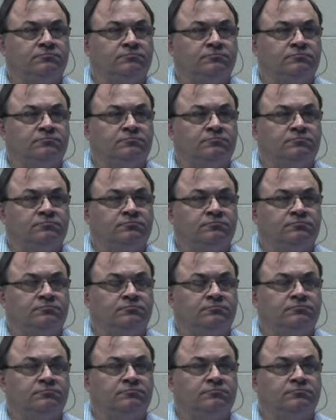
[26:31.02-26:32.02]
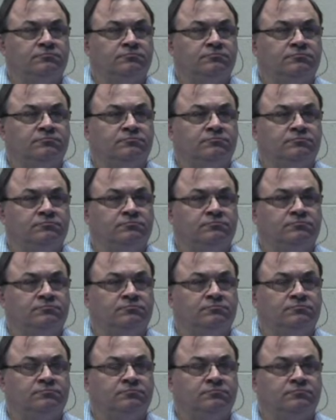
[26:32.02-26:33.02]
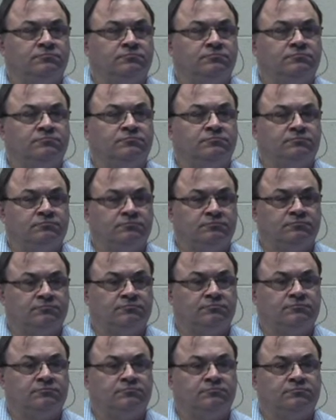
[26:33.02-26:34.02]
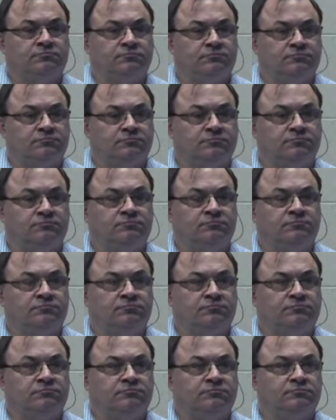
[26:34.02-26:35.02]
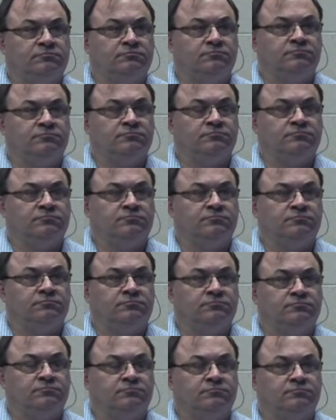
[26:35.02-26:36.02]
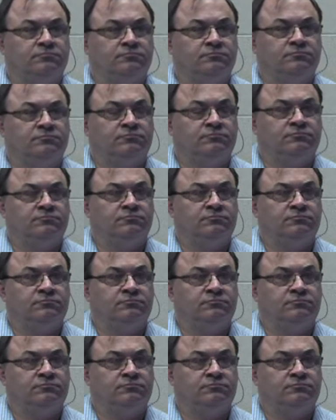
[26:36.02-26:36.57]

(not speaking)